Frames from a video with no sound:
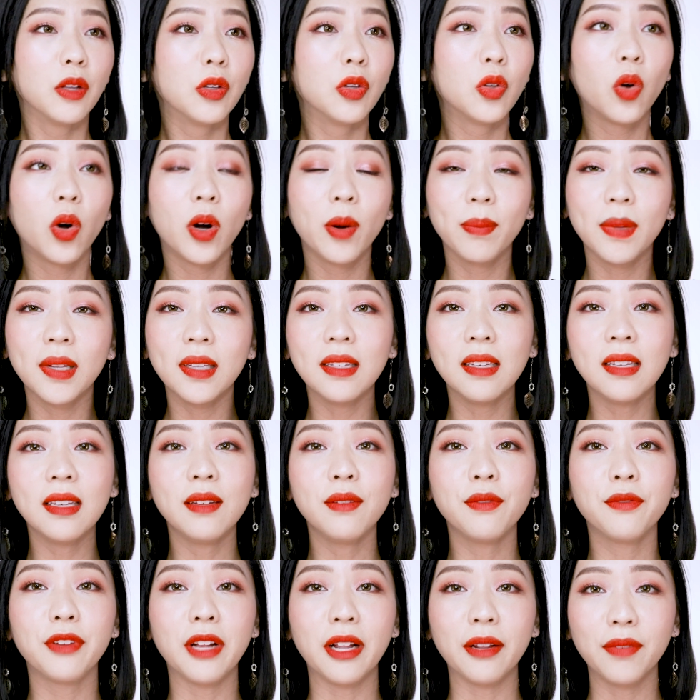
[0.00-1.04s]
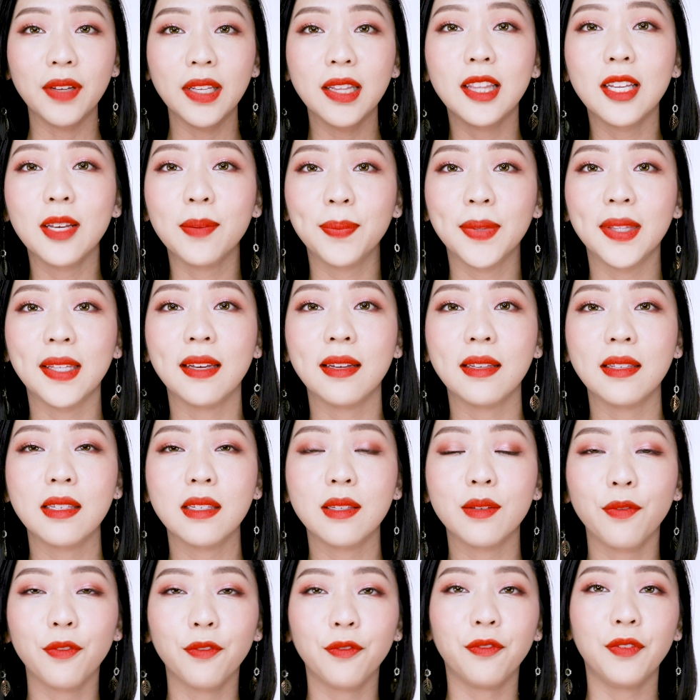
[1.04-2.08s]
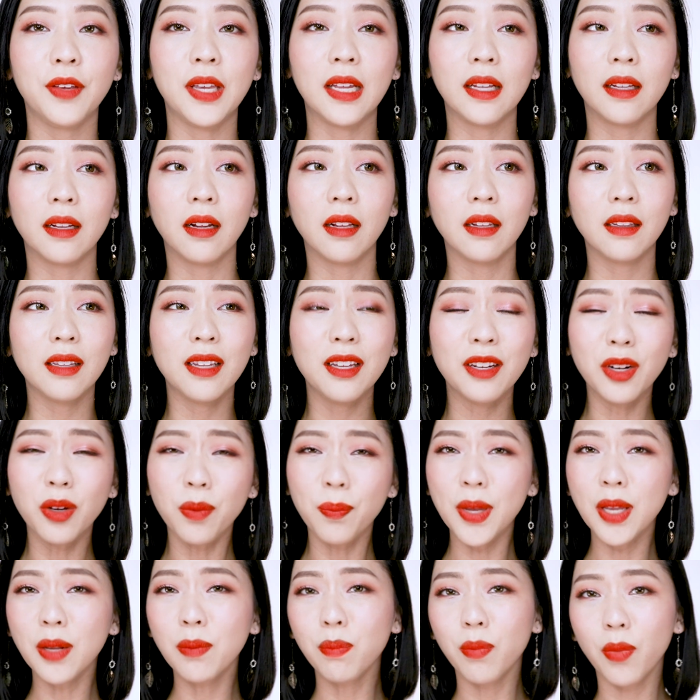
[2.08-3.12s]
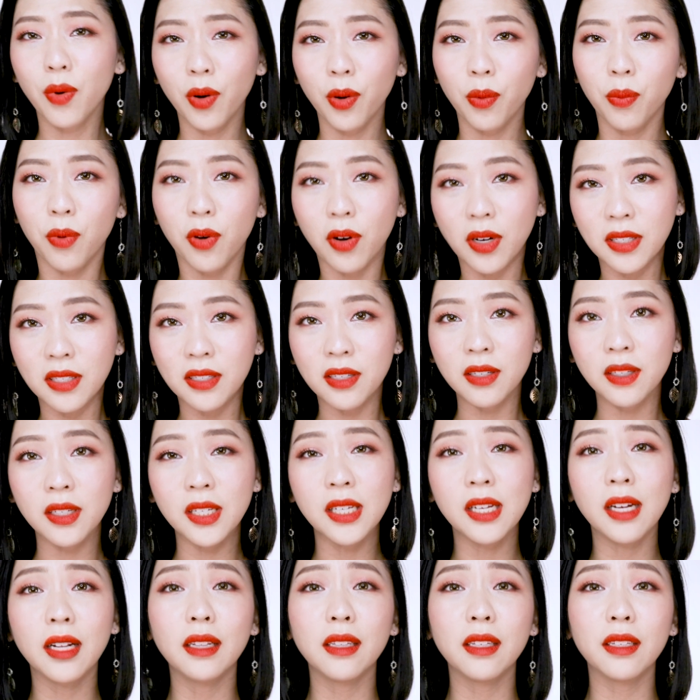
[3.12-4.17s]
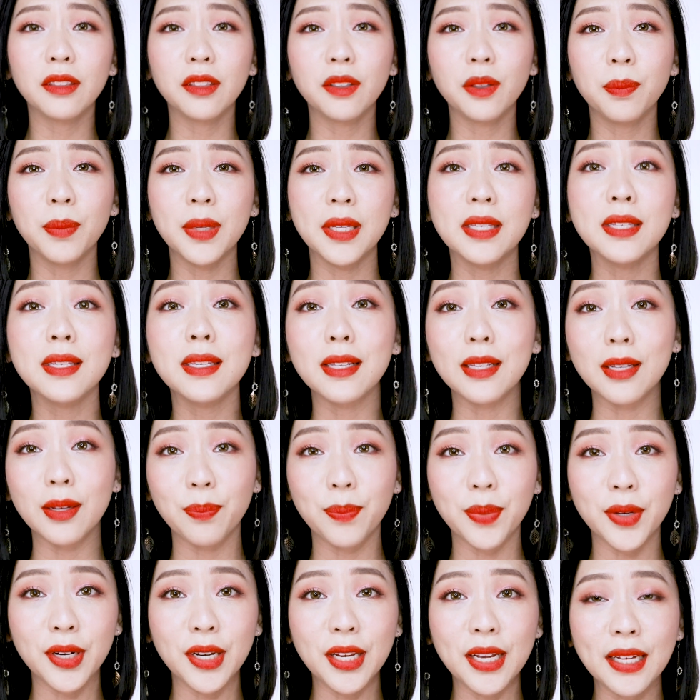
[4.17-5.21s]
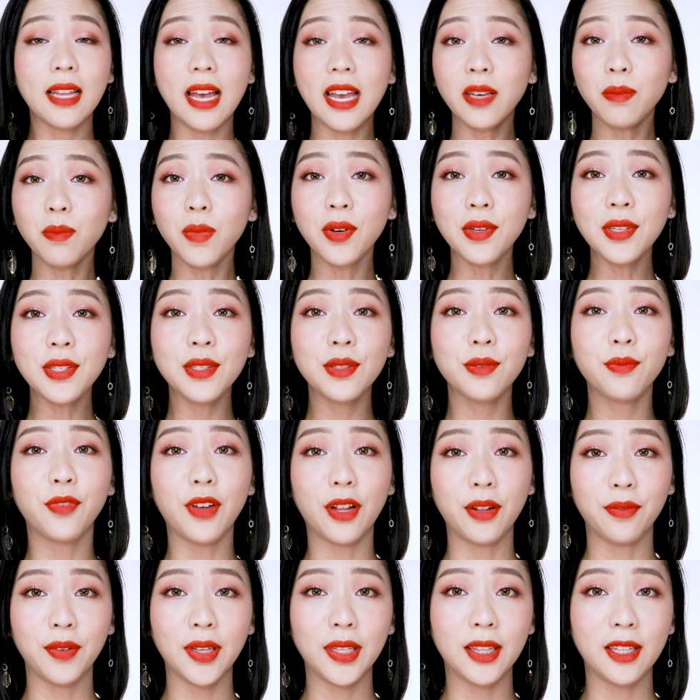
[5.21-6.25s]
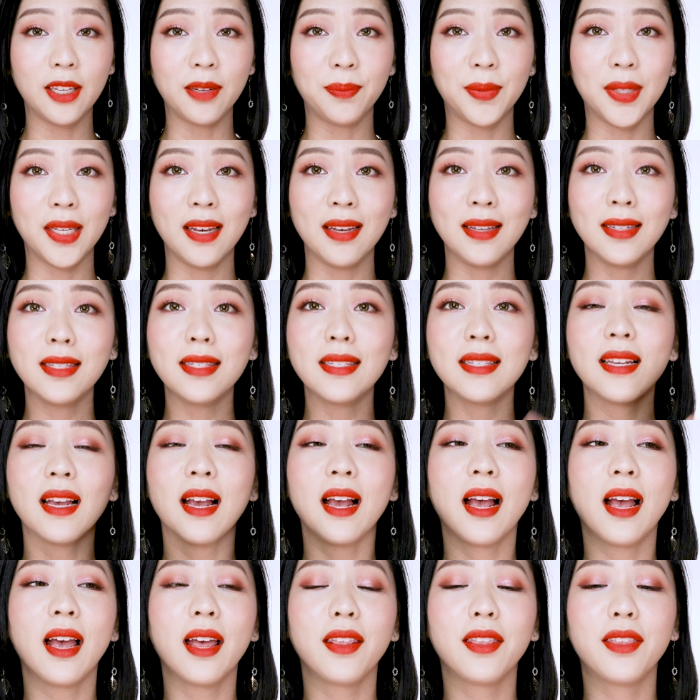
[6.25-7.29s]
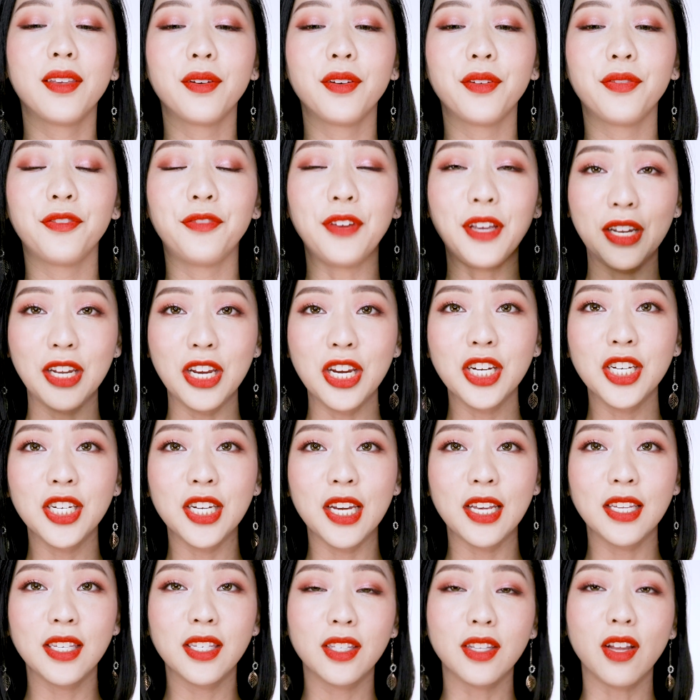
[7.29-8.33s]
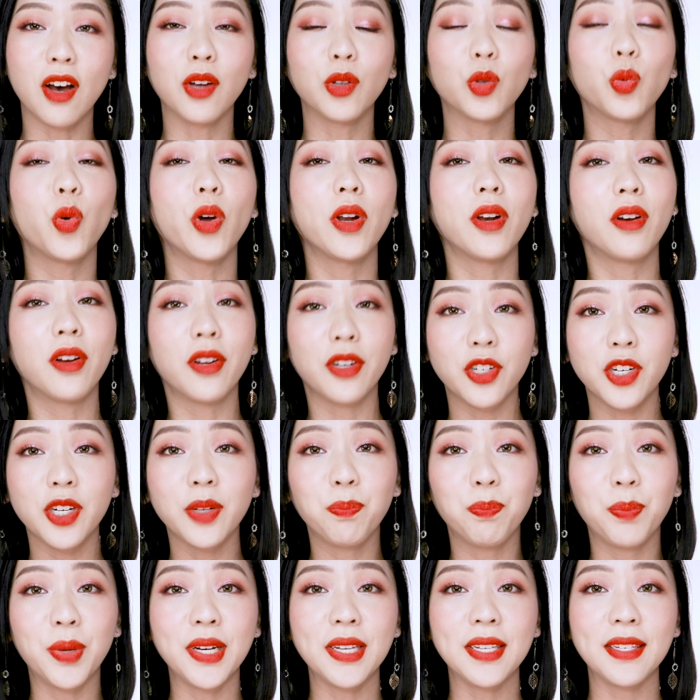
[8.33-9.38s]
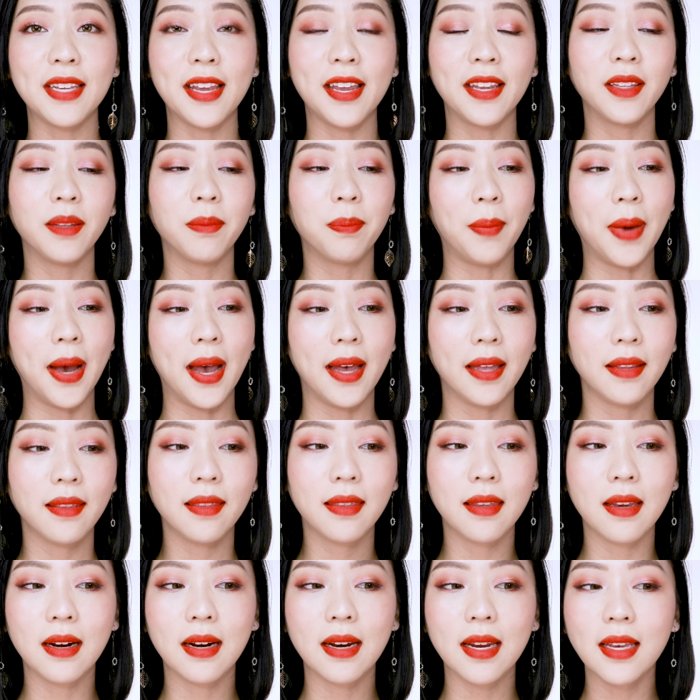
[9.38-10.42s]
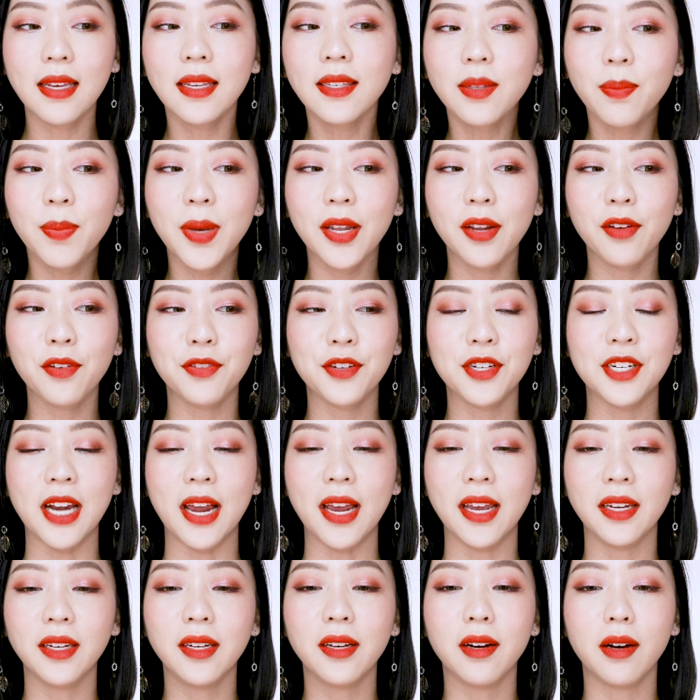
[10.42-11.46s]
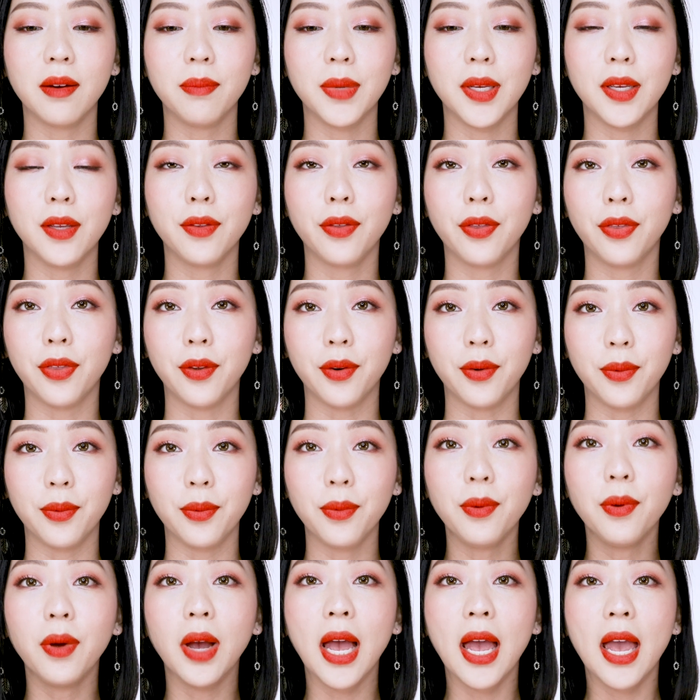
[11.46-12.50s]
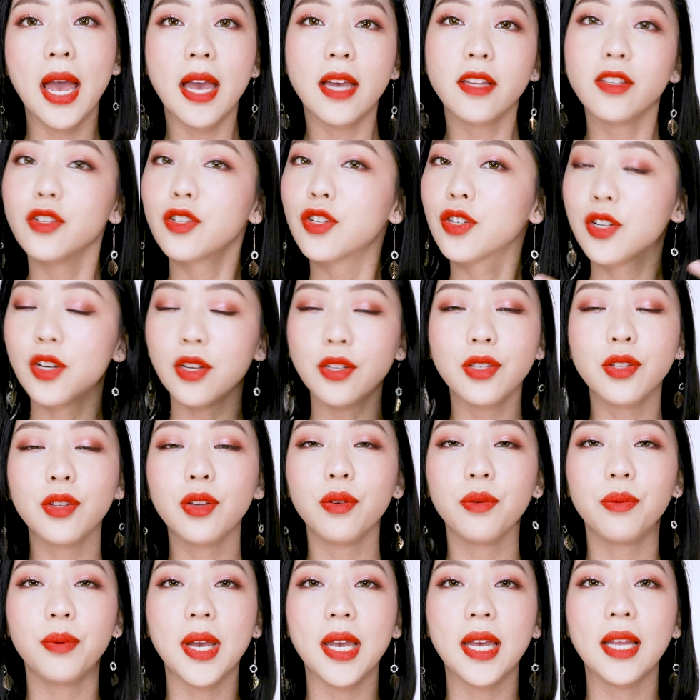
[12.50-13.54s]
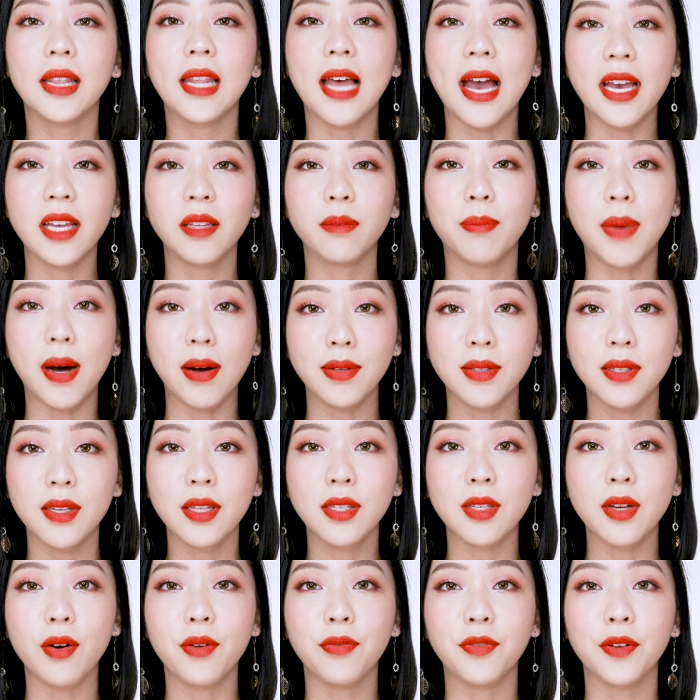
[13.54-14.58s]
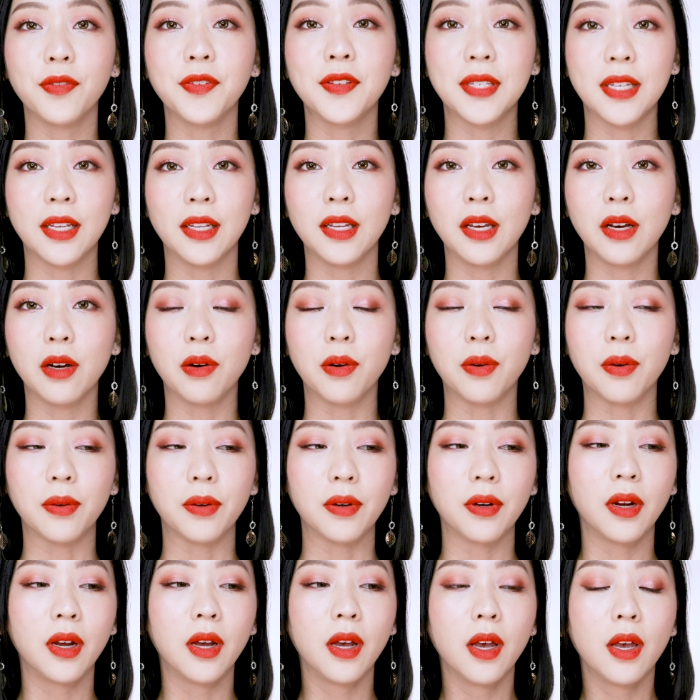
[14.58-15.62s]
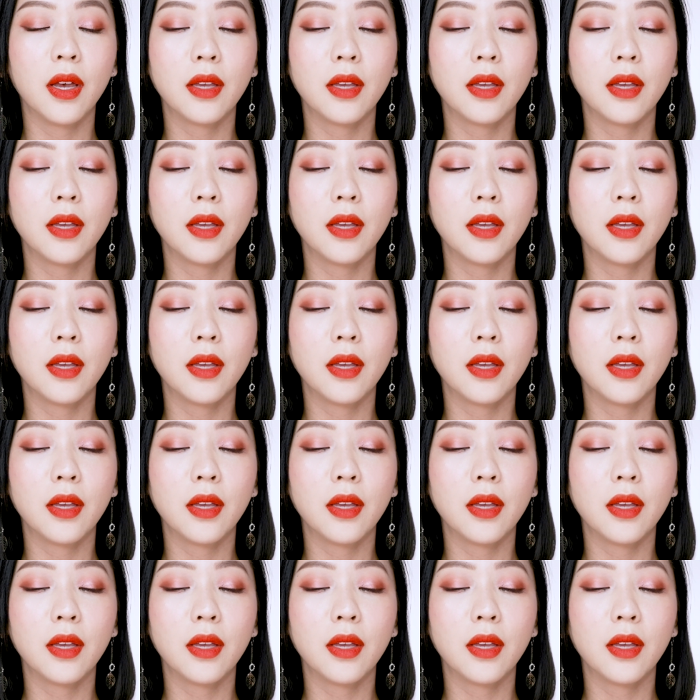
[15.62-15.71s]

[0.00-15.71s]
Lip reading: Normally, velvet lip tints feel a little bit more watery, a little bit slippery. Like most velvet lip tints, the finish is not 100% matte. There is a bit of shine coming through. It's just the way light bounces off of silicone.